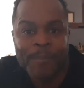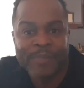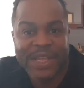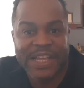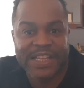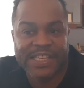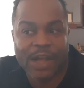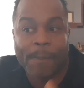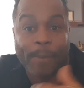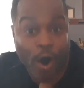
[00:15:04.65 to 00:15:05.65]
its
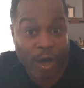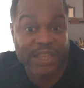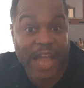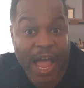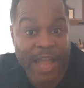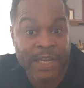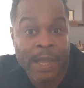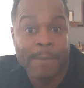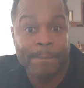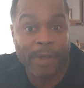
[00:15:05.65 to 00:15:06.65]
apartheid
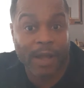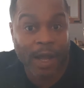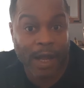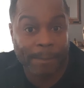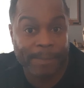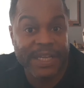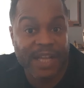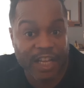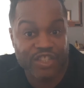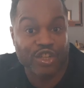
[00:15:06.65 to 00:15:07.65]

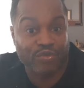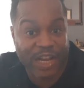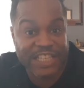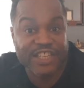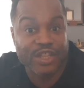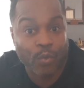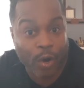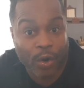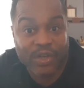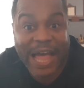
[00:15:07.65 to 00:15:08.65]
because the rest of the
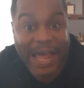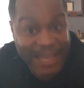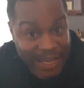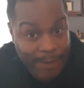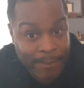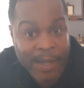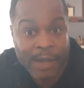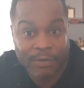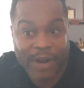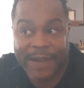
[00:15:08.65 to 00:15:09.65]
world got hit,
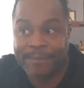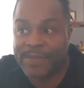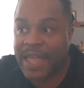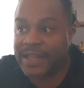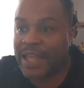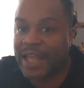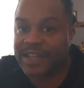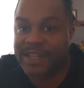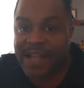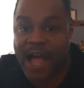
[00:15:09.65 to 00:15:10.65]
right? That
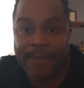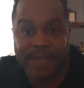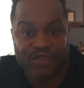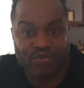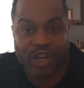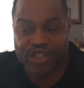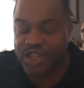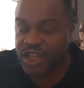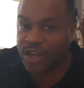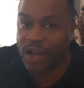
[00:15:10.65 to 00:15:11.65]
the communist
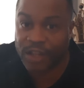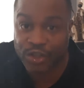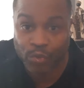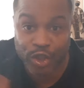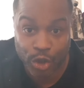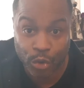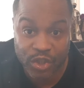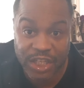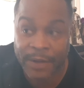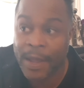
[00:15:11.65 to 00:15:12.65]
Russia and others were
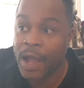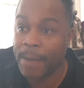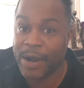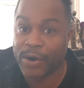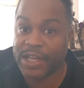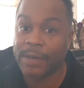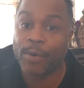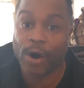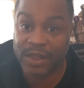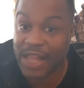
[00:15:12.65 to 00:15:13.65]
using American
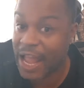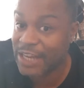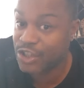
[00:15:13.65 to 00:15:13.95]
apartheid